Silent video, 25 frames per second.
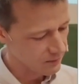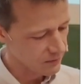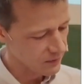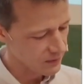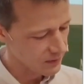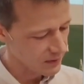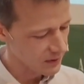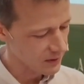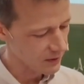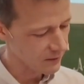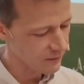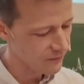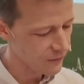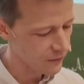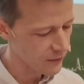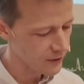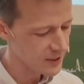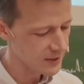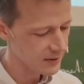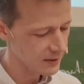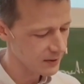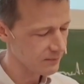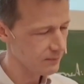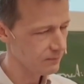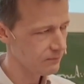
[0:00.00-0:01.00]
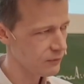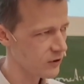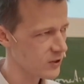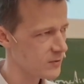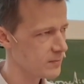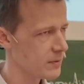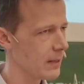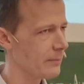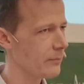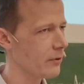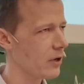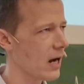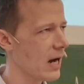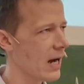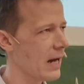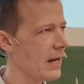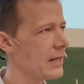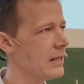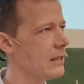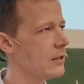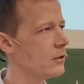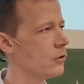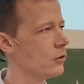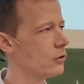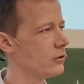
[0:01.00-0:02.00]
the first paper I
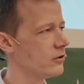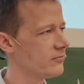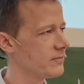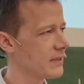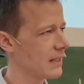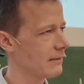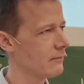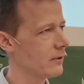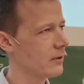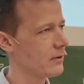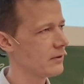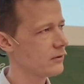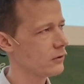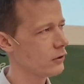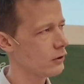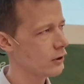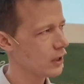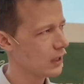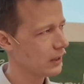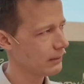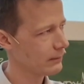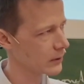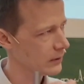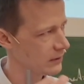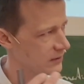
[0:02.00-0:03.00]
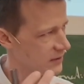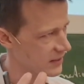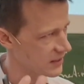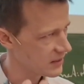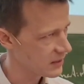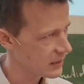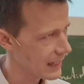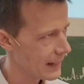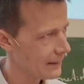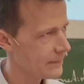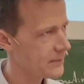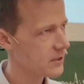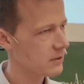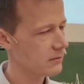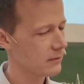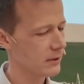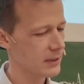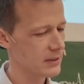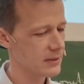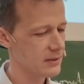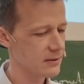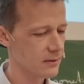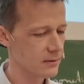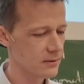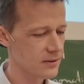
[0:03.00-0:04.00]
know of someone talking about this as an
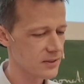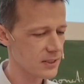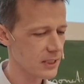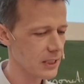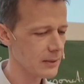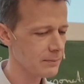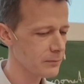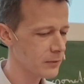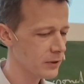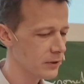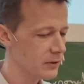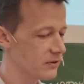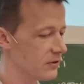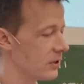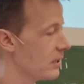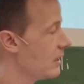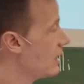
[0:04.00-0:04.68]
abstract statement